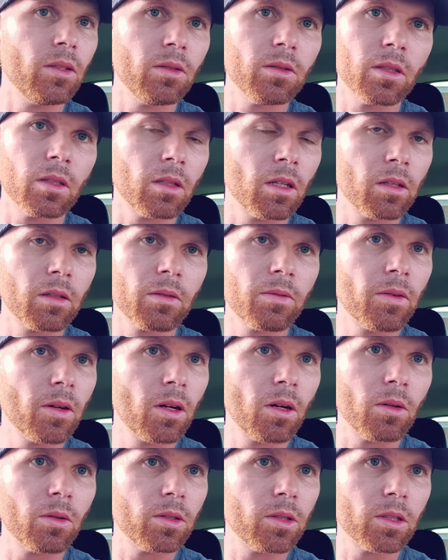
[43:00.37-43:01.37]
use another
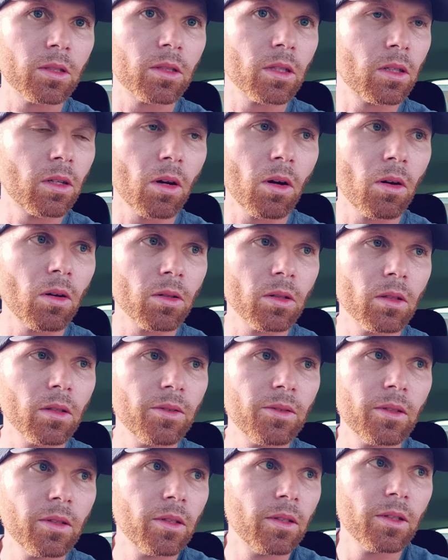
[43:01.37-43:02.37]
phone just to call
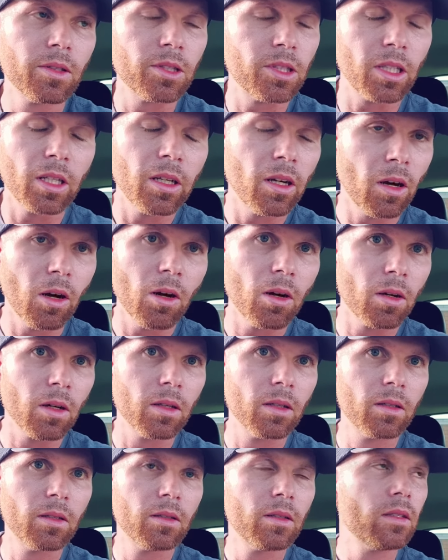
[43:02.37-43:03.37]
City Hall
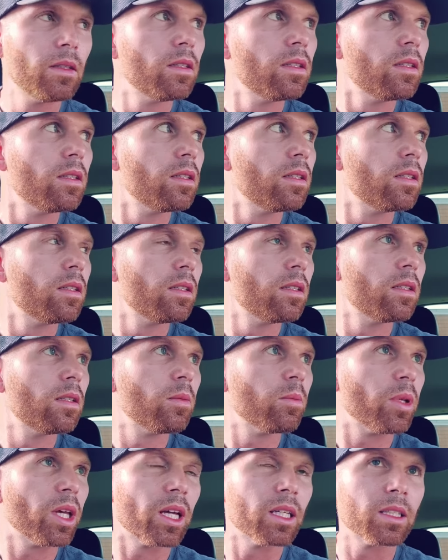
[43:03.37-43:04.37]

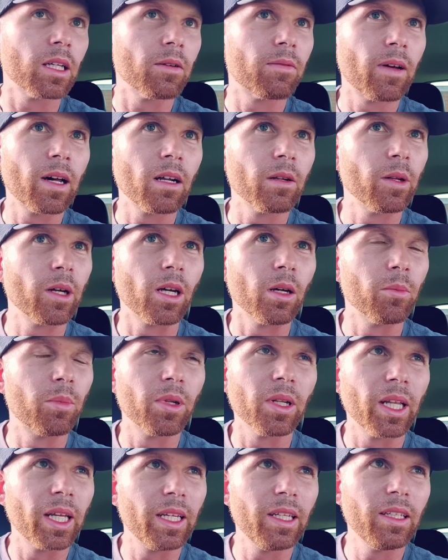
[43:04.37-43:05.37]
because I filed a
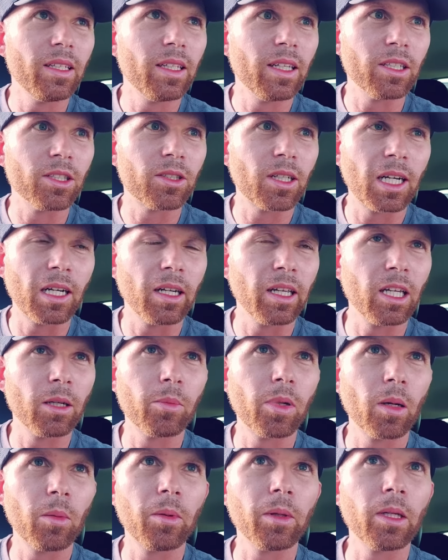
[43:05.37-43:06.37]
complaint and tried to get
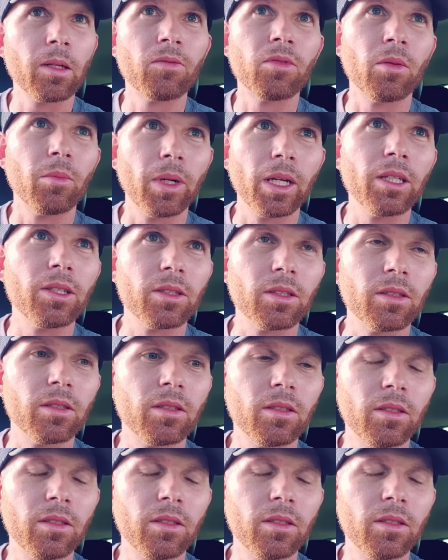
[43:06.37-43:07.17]
public information.